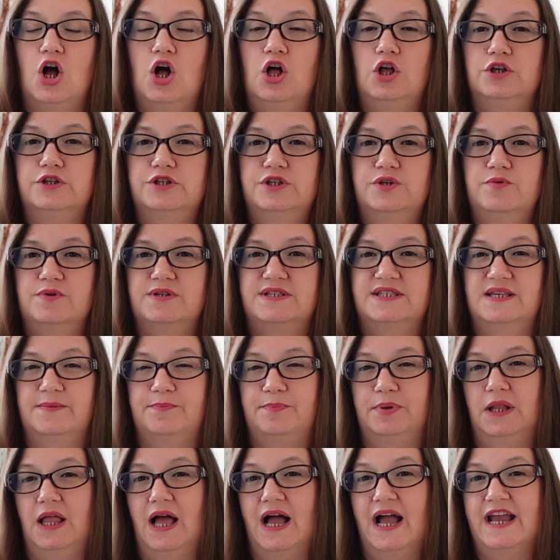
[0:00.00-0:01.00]
also a
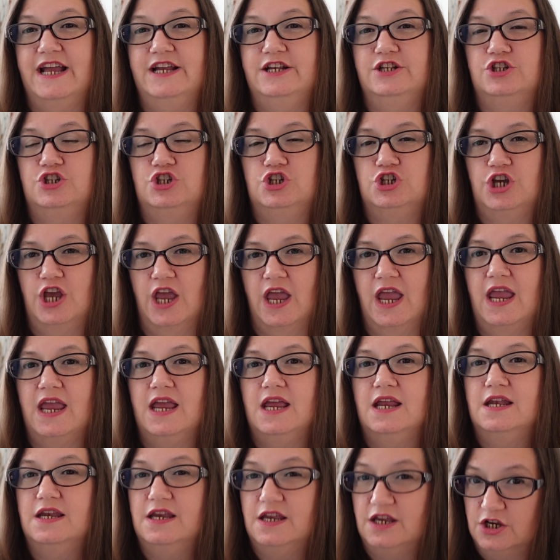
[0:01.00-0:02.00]
supply
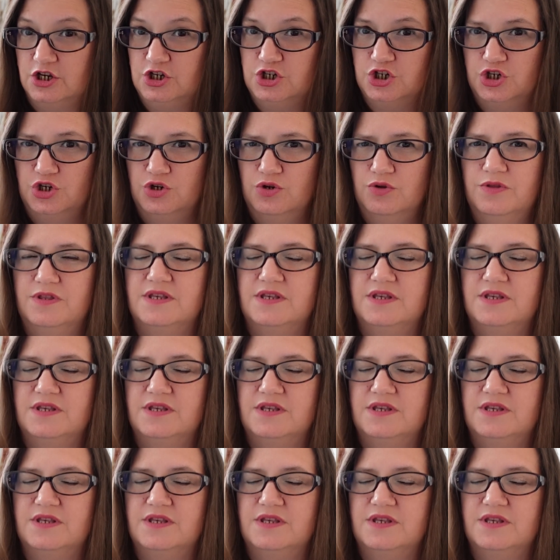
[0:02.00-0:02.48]
chain issue,